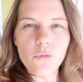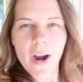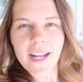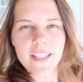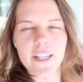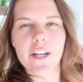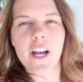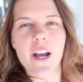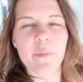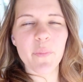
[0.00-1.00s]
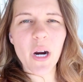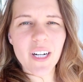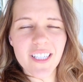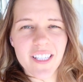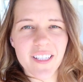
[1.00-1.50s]
Rat Saga
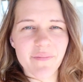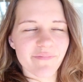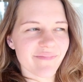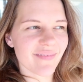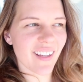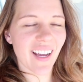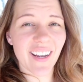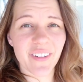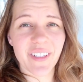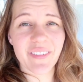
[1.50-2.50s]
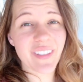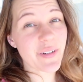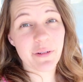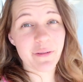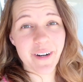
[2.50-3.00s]
part, I don't even
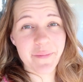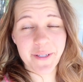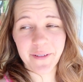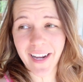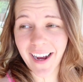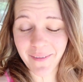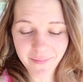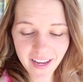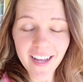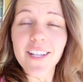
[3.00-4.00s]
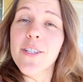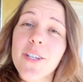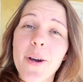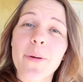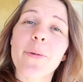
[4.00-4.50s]
know what we're up to now.
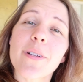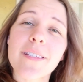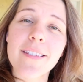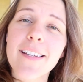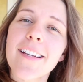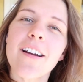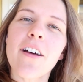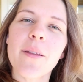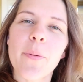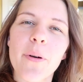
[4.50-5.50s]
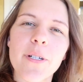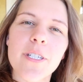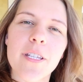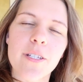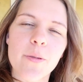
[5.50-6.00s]
So, sitting on the
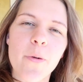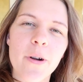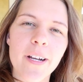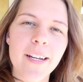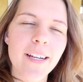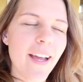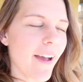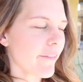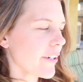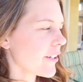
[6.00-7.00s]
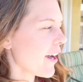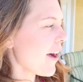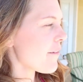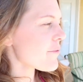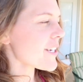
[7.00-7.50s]
porch this morning, having our
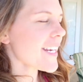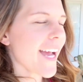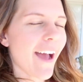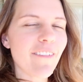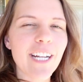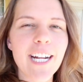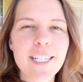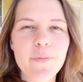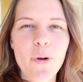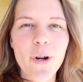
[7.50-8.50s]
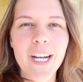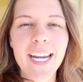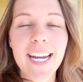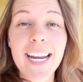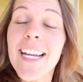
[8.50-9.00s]
coffee, having a nice
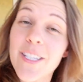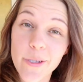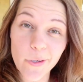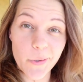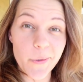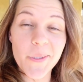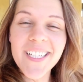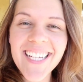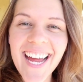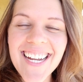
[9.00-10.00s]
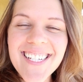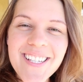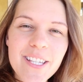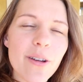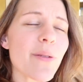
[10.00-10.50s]
morning. It's cool again,
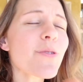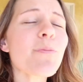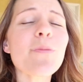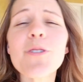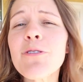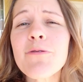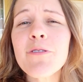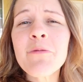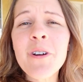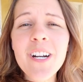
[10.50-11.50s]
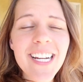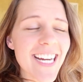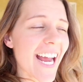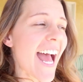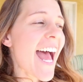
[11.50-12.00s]
so it was a beautiful
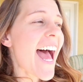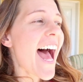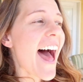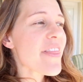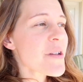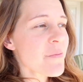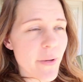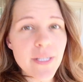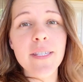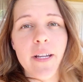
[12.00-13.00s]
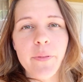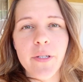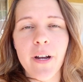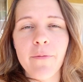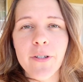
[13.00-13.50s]
morning. And then Ben stops
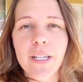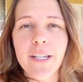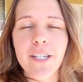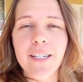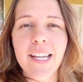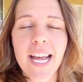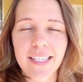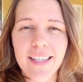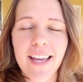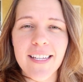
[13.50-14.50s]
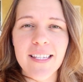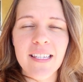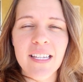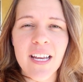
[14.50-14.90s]
the conversation and says,